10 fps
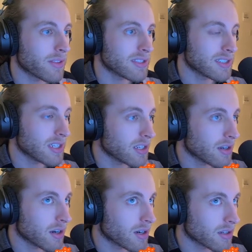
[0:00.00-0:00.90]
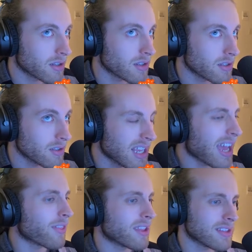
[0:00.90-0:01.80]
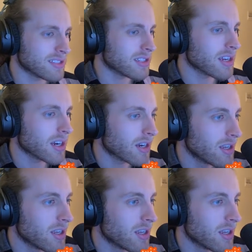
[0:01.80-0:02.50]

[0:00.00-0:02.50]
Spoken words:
this year, I think this year.